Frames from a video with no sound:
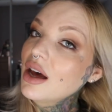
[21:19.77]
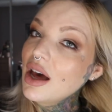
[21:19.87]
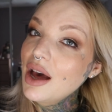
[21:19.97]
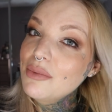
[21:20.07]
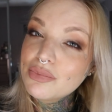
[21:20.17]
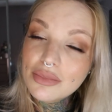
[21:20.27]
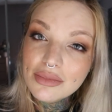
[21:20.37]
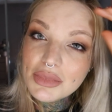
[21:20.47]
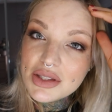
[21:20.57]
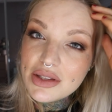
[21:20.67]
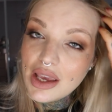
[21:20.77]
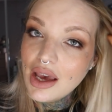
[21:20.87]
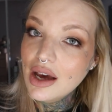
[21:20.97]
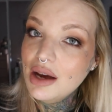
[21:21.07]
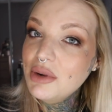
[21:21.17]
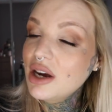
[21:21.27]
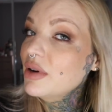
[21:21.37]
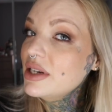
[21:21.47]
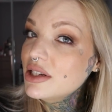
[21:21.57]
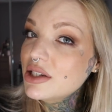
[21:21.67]
So yeah, I'm now
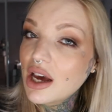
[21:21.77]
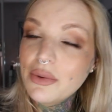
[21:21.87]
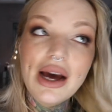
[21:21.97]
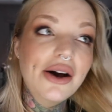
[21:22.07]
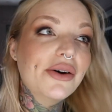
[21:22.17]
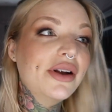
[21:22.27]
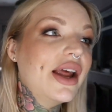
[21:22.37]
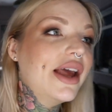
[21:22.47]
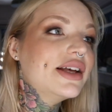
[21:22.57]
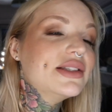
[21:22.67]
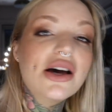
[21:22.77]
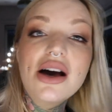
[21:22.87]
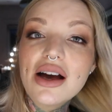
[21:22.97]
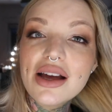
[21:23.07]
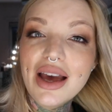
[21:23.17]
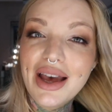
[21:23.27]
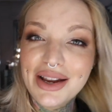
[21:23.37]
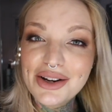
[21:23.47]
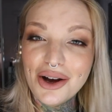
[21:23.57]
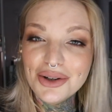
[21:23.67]
ready to go out. It is dark
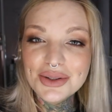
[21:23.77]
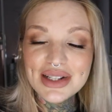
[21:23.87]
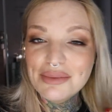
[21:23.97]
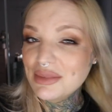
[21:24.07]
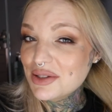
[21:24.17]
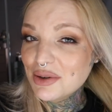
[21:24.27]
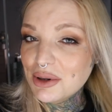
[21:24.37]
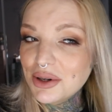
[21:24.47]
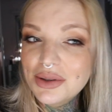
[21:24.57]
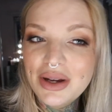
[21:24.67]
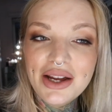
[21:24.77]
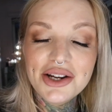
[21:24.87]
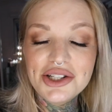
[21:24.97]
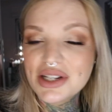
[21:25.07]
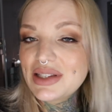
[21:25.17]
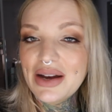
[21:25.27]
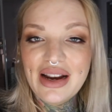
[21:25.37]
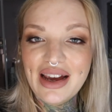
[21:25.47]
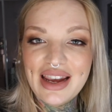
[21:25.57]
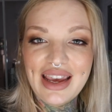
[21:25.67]
and cold and miserable, just how
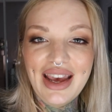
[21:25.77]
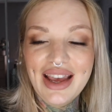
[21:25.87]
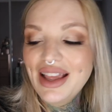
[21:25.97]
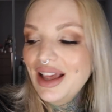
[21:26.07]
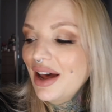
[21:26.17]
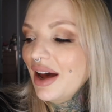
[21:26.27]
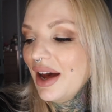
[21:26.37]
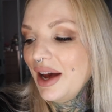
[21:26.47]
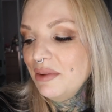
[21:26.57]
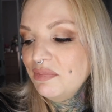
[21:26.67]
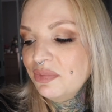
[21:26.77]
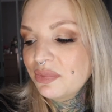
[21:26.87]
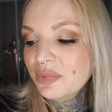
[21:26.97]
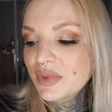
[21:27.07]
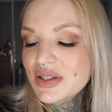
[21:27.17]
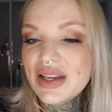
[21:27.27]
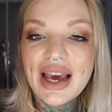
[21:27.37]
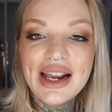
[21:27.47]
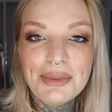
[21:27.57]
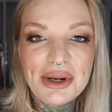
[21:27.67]
I like it. So
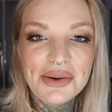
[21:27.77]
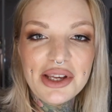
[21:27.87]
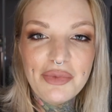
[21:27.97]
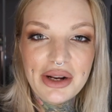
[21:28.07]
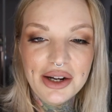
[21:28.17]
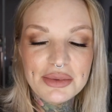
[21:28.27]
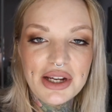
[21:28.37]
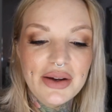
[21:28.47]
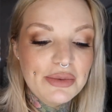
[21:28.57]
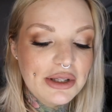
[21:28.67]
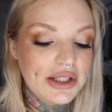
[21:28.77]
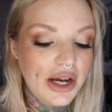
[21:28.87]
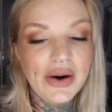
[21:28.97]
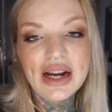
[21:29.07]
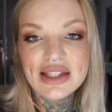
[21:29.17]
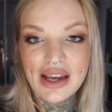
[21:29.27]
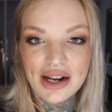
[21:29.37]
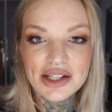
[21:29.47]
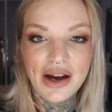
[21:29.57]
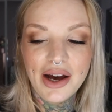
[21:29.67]
yeah, let me know what you've been up to. It's been so great to
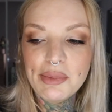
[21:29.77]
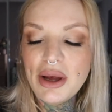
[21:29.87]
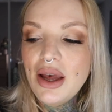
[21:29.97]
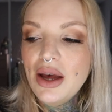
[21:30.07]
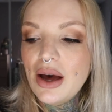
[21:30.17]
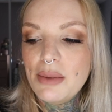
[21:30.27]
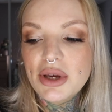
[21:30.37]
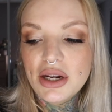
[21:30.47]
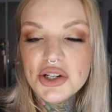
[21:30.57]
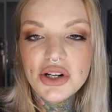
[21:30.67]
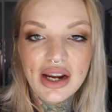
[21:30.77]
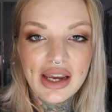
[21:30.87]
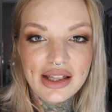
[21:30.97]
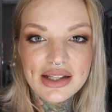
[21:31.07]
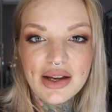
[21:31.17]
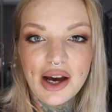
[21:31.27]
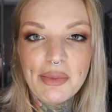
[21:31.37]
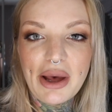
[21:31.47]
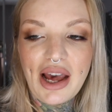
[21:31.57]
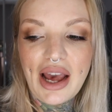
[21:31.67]
catch up. I'm gonna try and get this
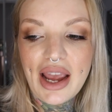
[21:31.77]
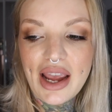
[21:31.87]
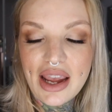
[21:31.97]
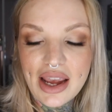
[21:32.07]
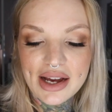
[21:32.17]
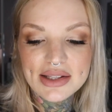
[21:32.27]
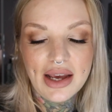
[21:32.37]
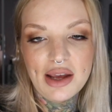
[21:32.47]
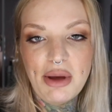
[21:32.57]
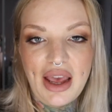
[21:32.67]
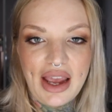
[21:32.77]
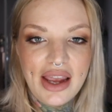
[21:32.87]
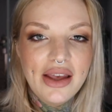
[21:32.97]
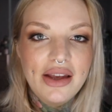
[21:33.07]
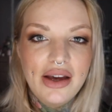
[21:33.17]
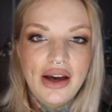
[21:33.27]
up ASAP.